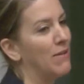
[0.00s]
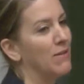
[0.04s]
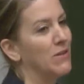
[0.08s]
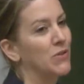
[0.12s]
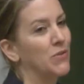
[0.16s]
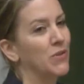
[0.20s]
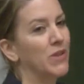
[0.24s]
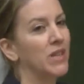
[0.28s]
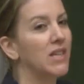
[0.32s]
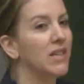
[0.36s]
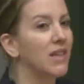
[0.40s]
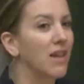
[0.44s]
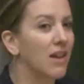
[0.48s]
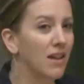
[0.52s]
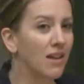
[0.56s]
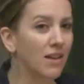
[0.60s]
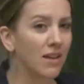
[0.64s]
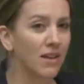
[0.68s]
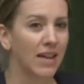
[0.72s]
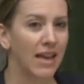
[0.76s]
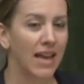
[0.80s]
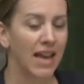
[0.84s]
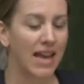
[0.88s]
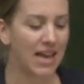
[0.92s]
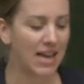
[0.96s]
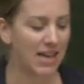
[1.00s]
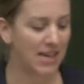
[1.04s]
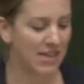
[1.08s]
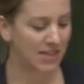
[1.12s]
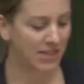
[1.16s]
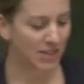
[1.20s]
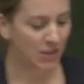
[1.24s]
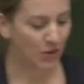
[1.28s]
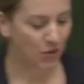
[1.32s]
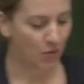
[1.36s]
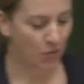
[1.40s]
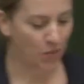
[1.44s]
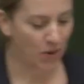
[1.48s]
I was really young.
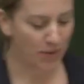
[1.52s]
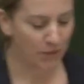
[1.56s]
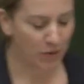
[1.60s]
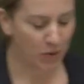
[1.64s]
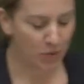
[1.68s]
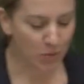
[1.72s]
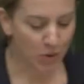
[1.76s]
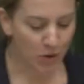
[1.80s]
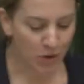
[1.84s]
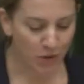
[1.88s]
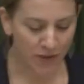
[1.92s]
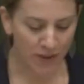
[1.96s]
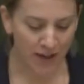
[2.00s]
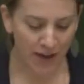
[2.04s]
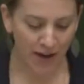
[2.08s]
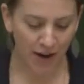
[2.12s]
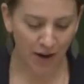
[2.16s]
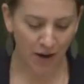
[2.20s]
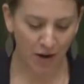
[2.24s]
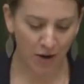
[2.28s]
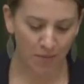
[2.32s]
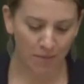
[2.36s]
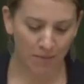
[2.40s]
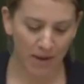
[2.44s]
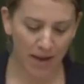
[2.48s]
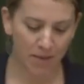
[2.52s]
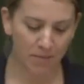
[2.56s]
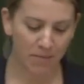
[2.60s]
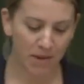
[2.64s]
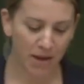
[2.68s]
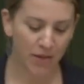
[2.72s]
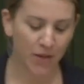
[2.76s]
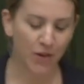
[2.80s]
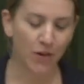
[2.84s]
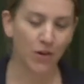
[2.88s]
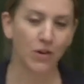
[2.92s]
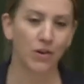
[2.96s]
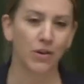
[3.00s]
And when we moved there, my
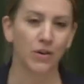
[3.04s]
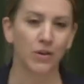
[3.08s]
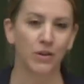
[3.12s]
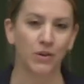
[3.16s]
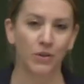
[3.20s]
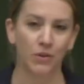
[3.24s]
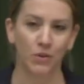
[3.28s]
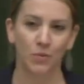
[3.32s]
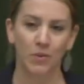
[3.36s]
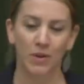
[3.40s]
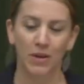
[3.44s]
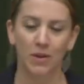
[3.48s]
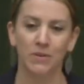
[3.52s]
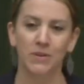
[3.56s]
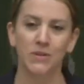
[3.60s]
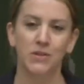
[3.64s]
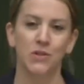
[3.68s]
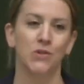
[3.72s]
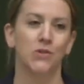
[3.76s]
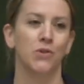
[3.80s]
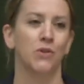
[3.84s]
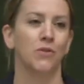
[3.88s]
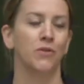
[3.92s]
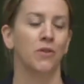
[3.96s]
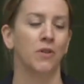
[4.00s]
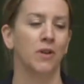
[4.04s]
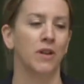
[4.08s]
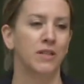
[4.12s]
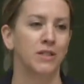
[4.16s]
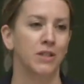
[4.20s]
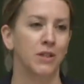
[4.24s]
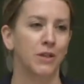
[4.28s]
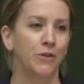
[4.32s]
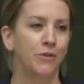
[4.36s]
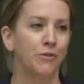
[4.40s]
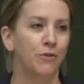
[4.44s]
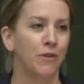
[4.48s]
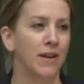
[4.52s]
mother, who Will was just referring
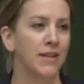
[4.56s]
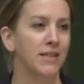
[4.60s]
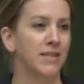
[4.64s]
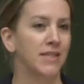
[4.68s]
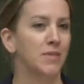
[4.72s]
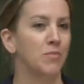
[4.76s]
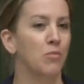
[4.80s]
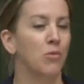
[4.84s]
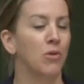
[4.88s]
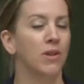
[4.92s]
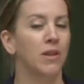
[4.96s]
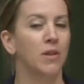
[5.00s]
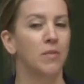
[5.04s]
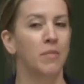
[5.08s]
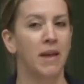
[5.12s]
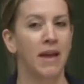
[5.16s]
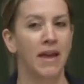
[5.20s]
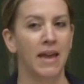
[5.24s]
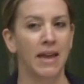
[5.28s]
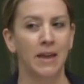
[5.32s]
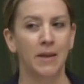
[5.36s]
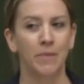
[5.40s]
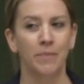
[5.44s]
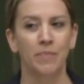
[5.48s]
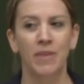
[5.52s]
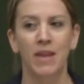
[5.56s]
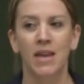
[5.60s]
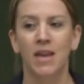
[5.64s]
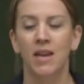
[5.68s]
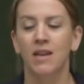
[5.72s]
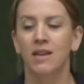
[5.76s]
to, Frances Moore Lappé,